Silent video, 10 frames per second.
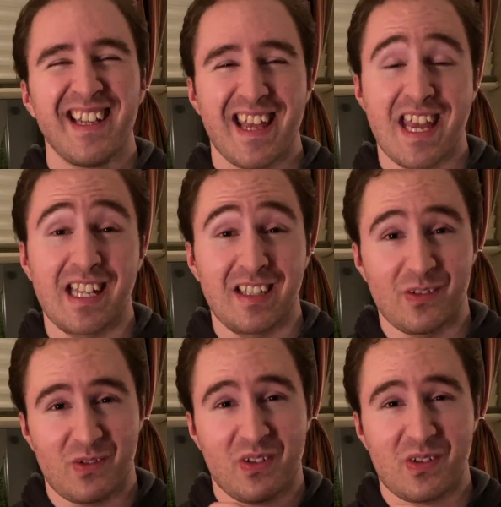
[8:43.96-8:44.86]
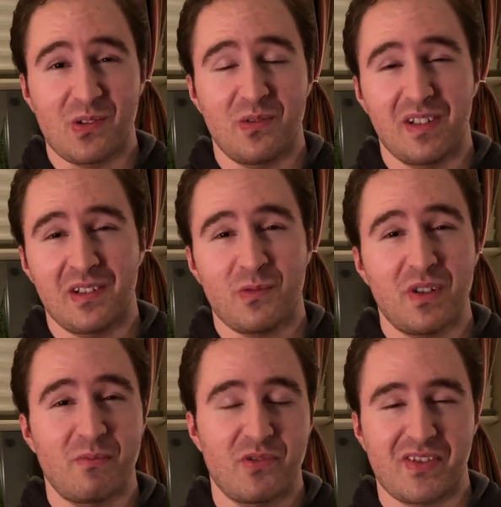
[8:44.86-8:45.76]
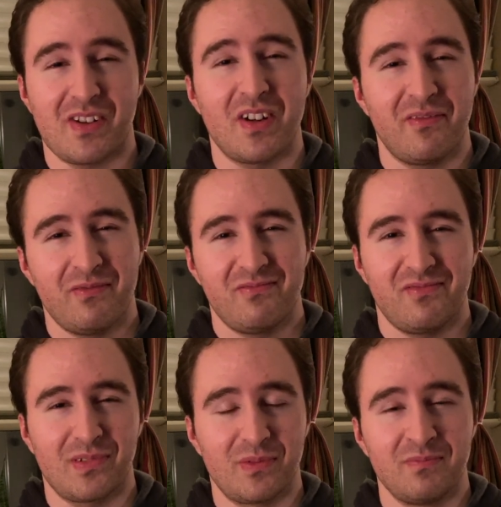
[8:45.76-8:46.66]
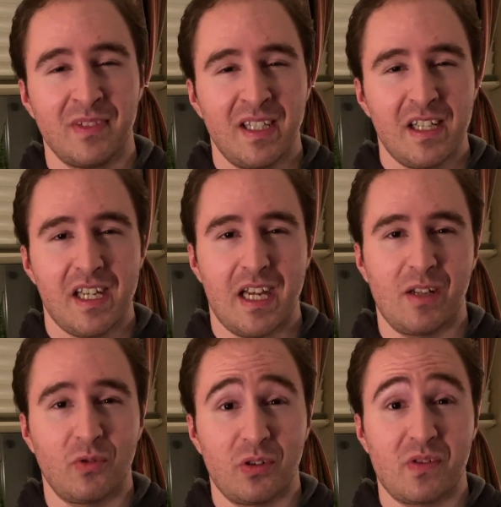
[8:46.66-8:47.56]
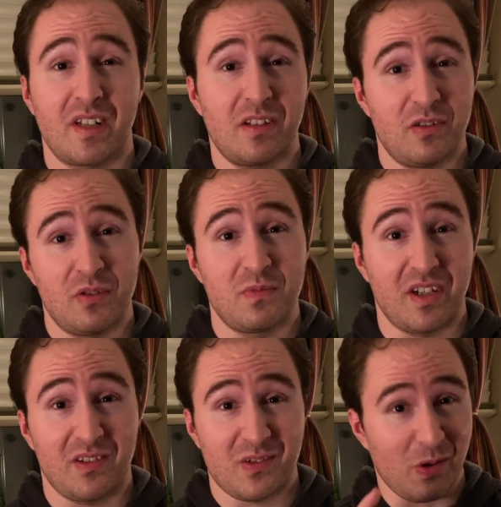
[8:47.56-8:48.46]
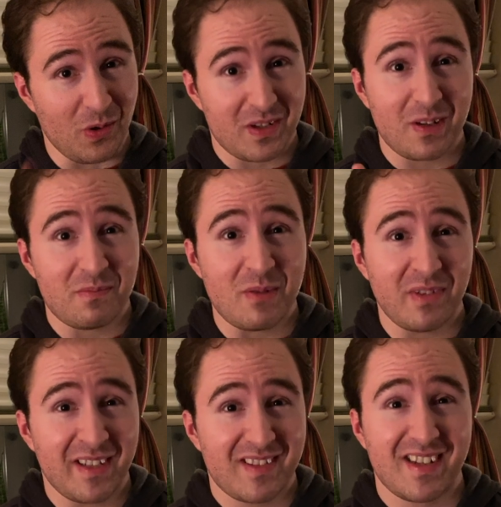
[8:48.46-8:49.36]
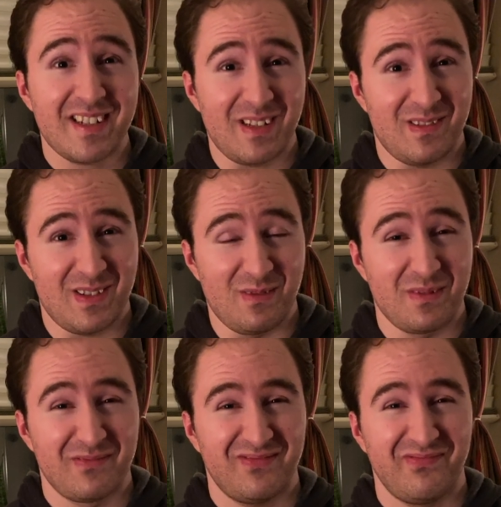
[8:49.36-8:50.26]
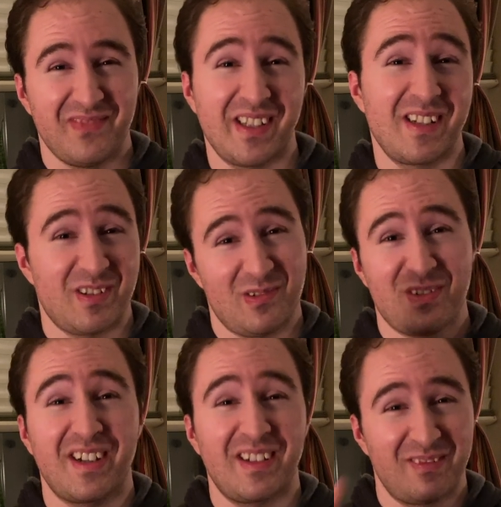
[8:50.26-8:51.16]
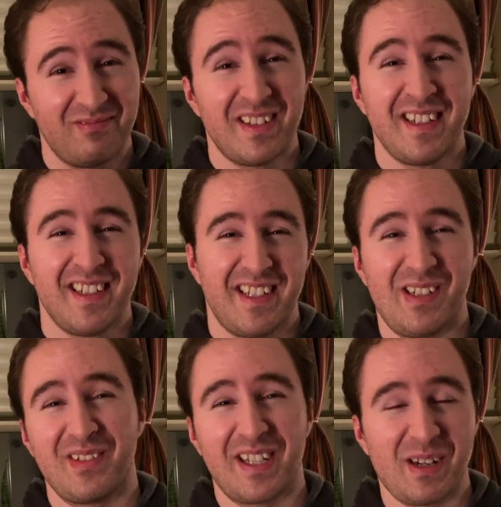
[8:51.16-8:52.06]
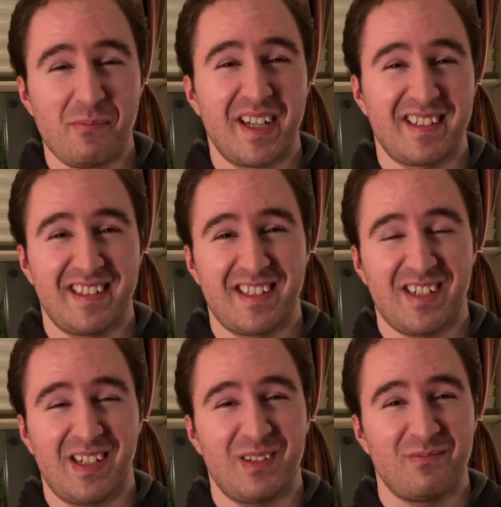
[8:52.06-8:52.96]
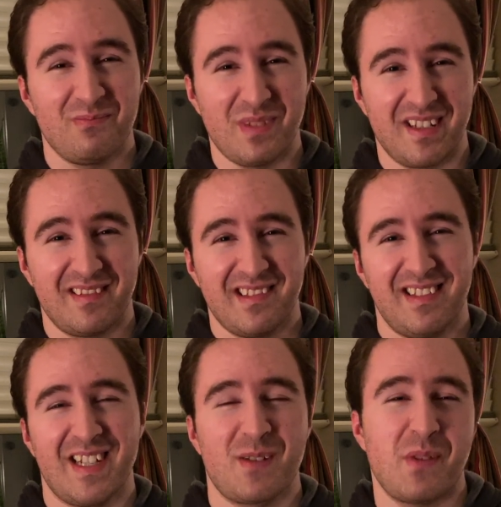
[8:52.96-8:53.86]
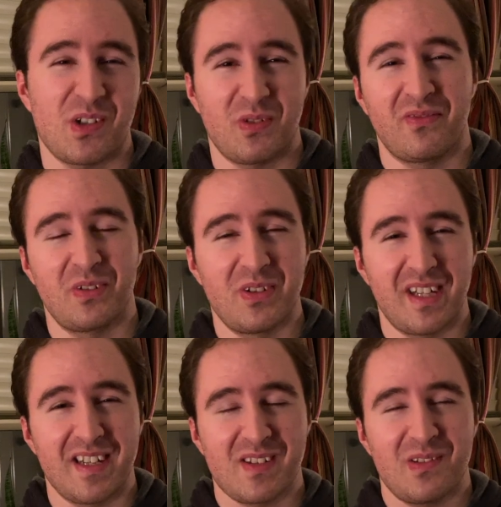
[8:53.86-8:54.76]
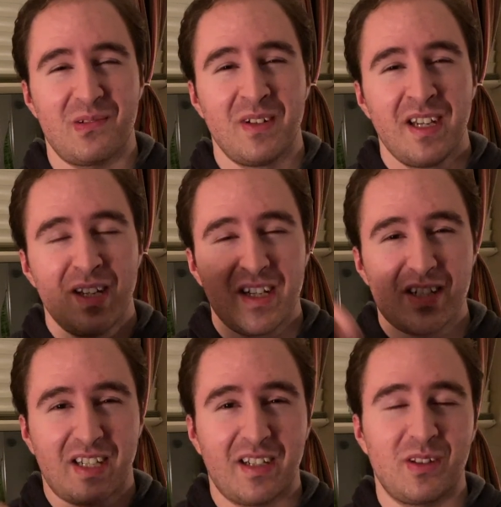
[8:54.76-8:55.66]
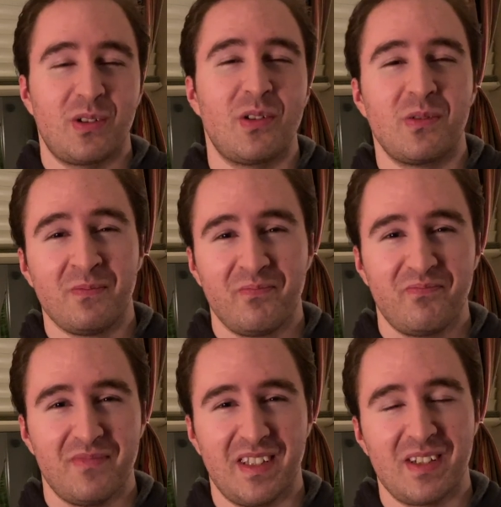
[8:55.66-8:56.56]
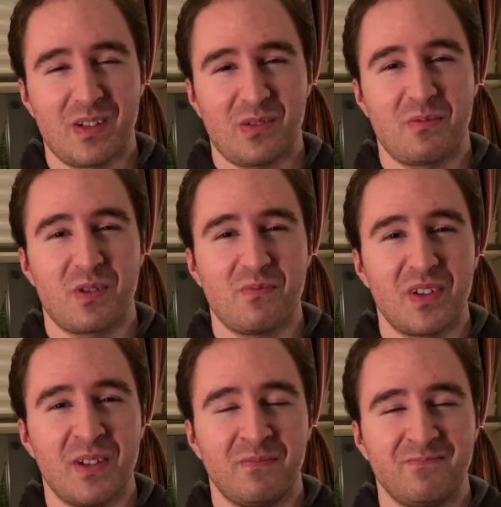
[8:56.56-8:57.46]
And there's also a 20% off for anyone who's on the YouTube channel. So don't tell people outside of YouTube unless you're trying to, get them onto the channel. But that's special for you guys. So check out the code in the description below.